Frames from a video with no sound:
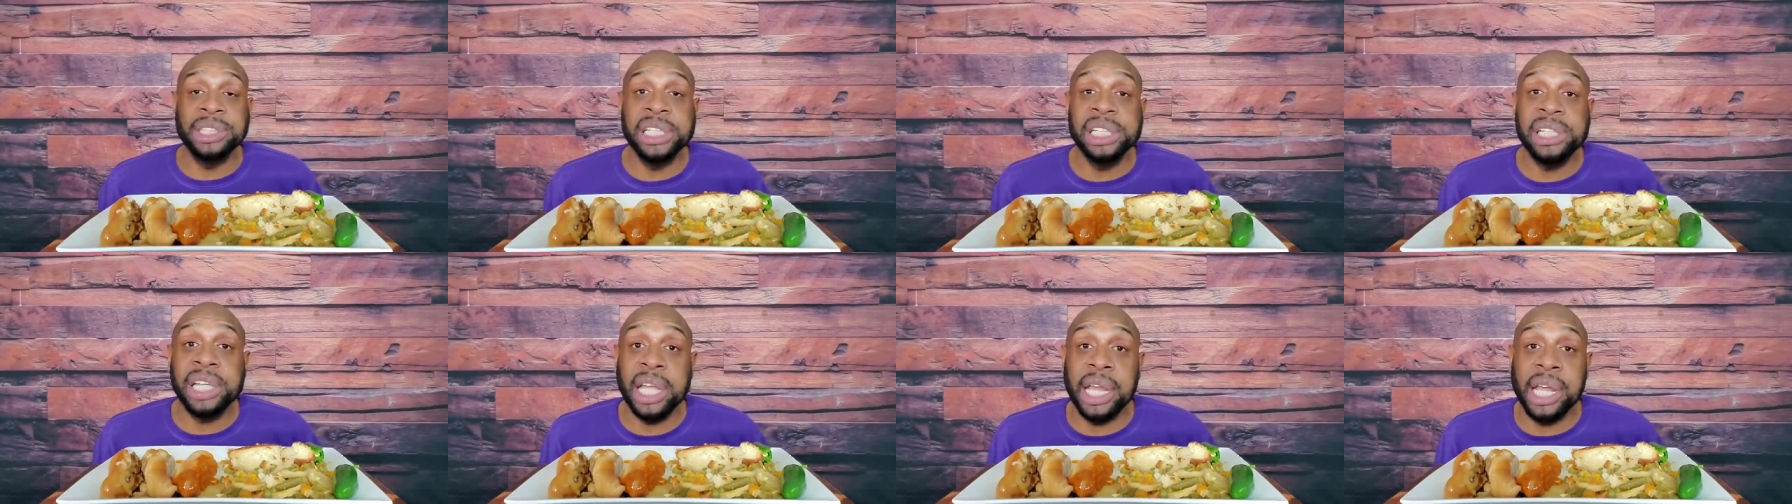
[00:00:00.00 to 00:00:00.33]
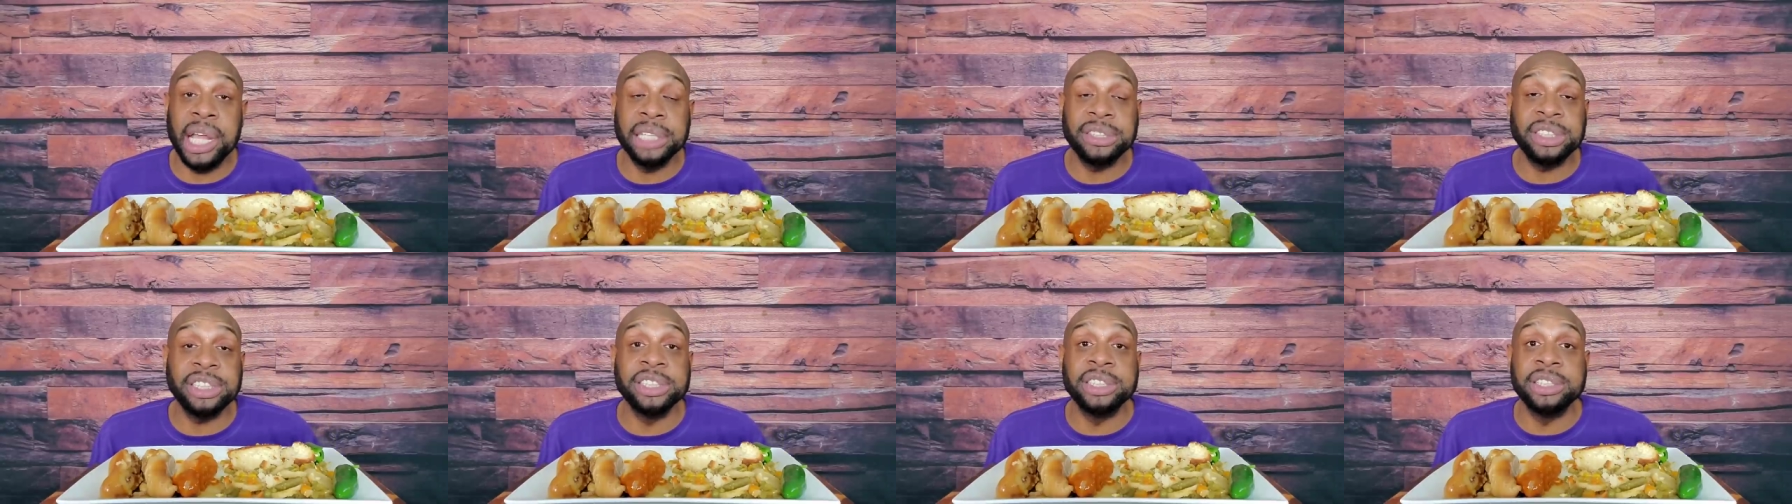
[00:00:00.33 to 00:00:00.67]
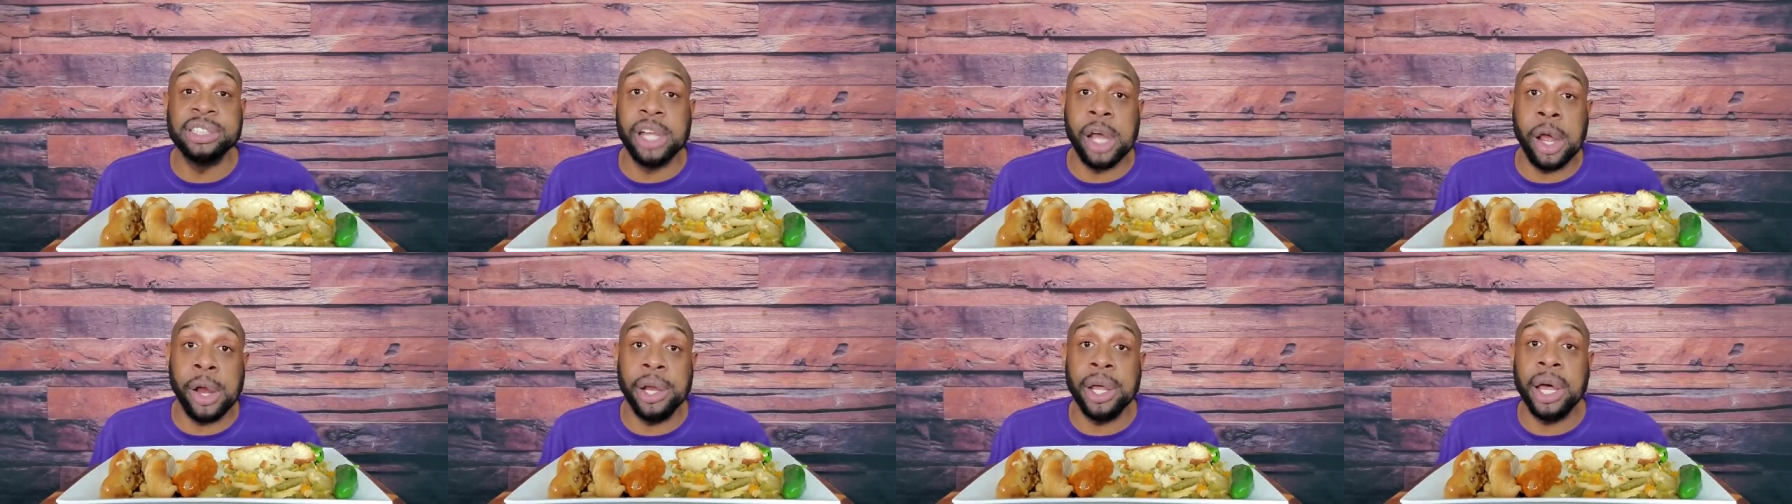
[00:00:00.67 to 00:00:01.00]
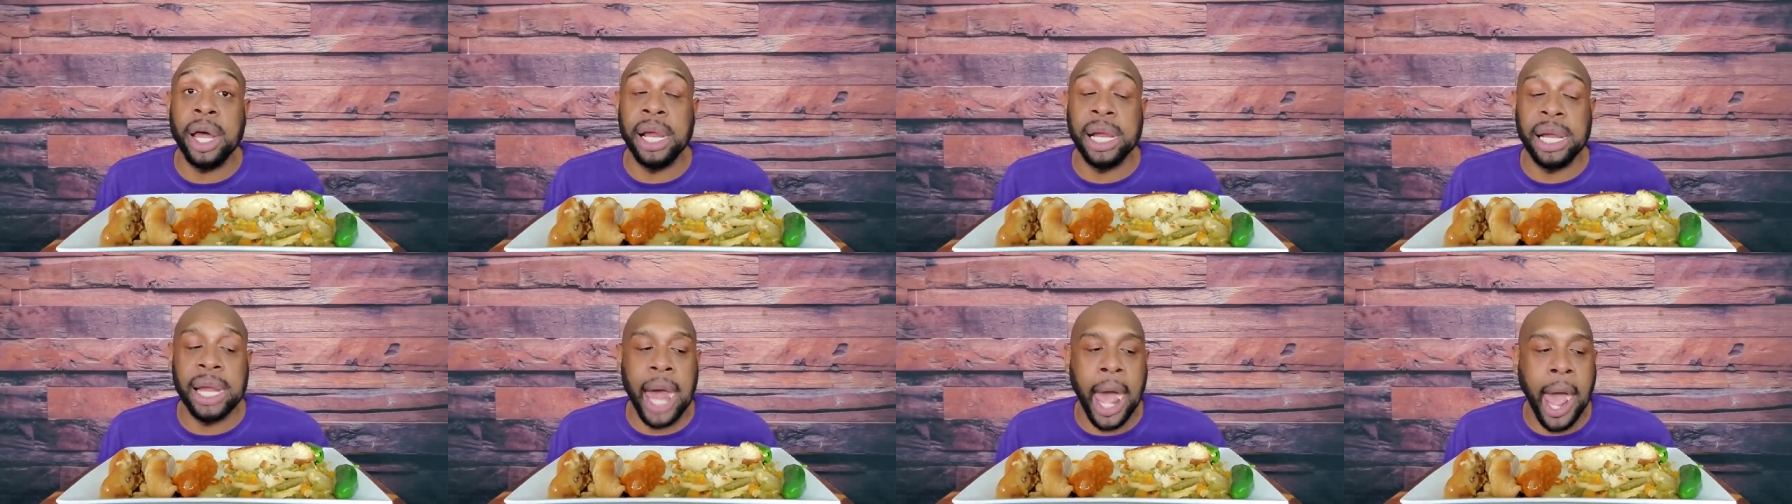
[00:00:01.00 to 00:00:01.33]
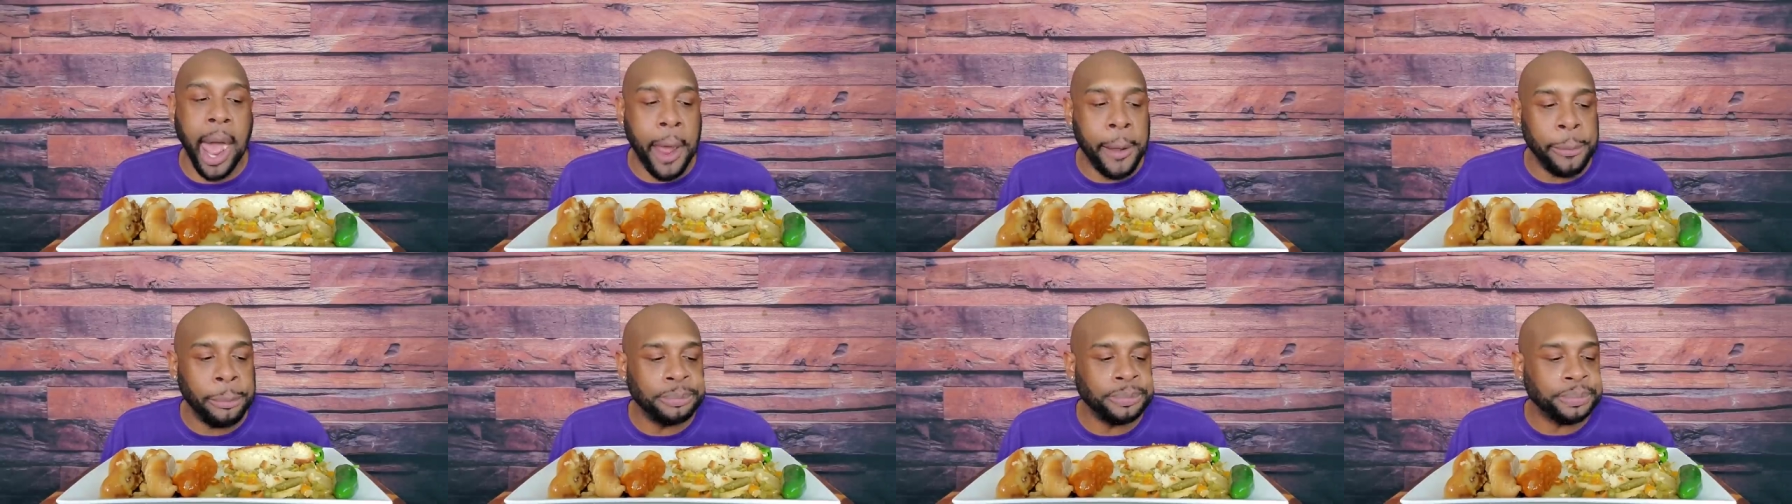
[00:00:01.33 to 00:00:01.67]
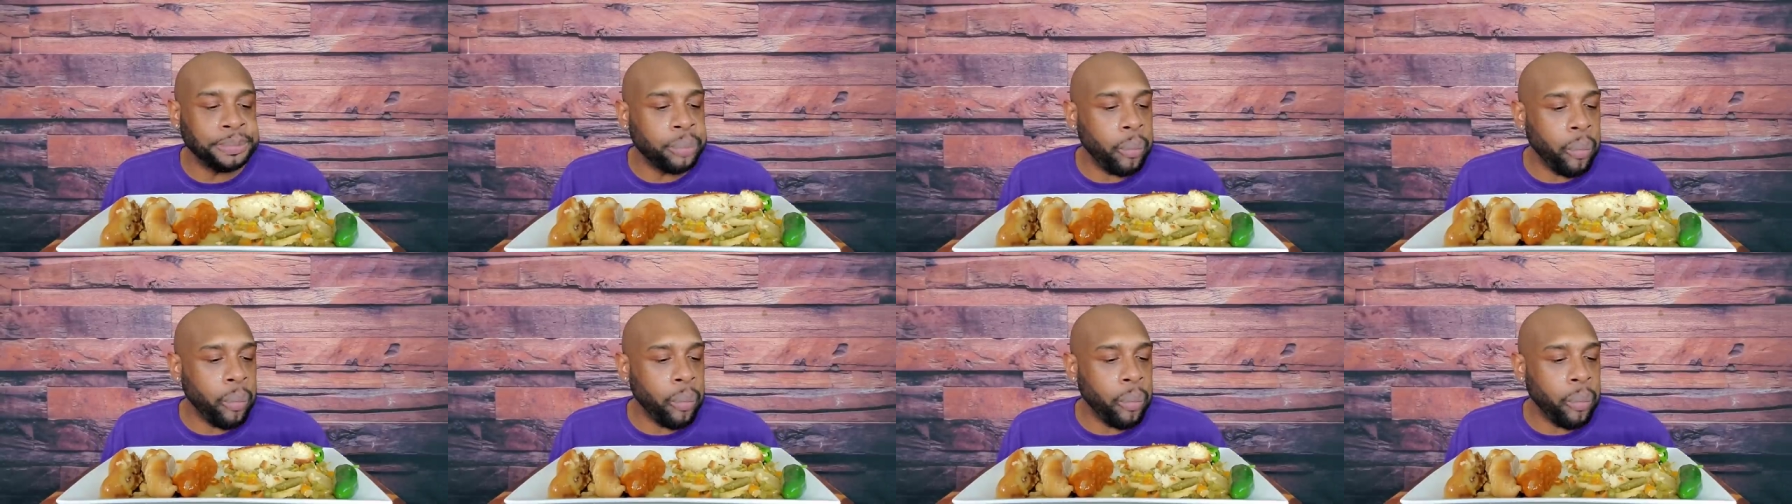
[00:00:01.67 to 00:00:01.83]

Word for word: these kids is learning a lot.